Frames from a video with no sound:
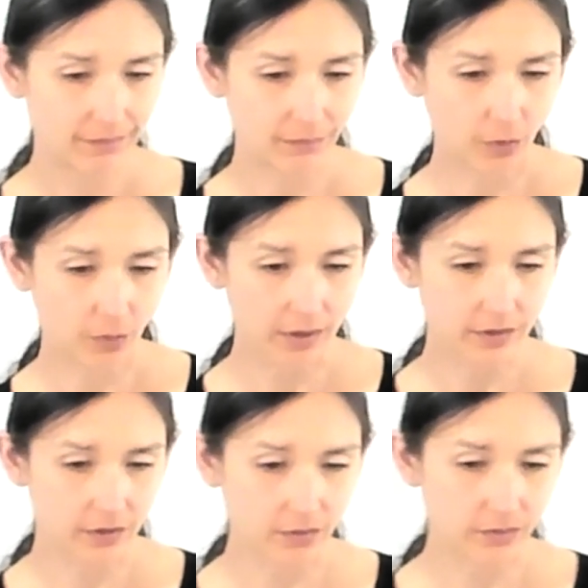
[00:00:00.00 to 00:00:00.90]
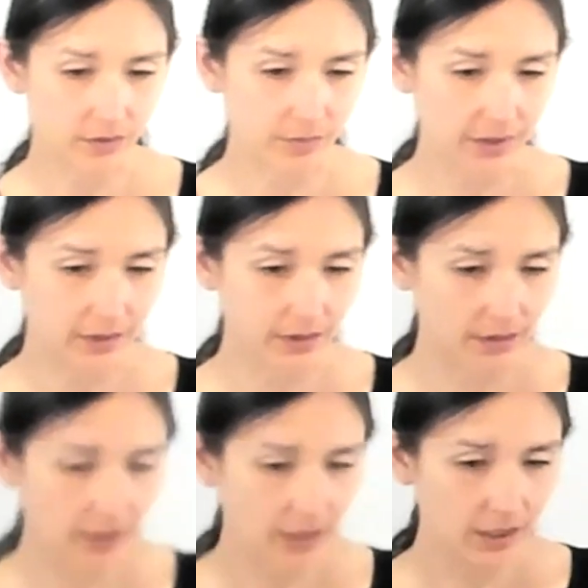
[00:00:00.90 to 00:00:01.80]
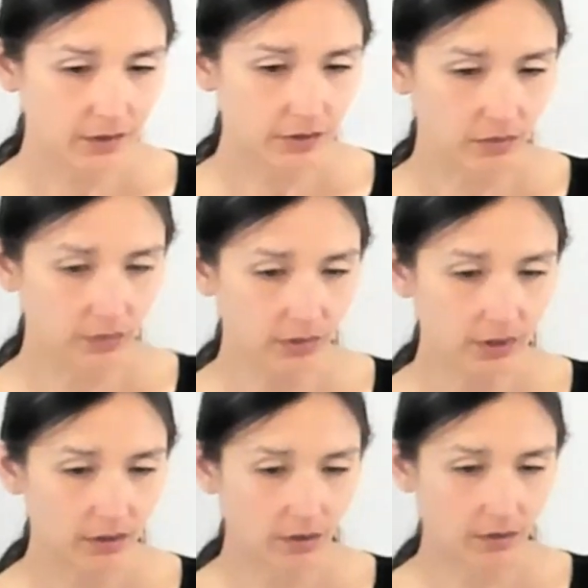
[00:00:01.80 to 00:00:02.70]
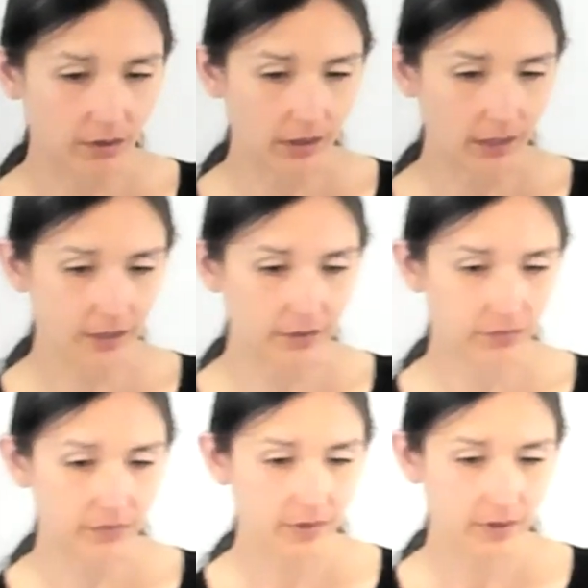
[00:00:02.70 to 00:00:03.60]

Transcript: we want you to begin to look on life